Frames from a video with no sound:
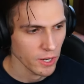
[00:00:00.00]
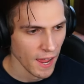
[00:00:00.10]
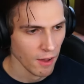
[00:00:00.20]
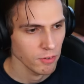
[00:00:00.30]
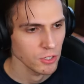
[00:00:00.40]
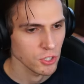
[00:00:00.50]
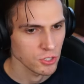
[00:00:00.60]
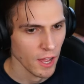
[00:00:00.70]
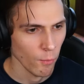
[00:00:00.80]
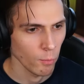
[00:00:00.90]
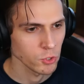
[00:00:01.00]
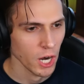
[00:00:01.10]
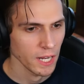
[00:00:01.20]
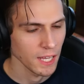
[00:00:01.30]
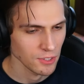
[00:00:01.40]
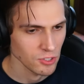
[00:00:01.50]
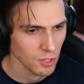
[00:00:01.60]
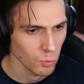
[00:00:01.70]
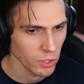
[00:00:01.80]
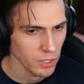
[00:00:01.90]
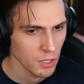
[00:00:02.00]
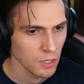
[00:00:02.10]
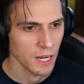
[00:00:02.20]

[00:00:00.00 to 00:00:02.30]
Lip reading: You can have it. Just I'm trying to get to someone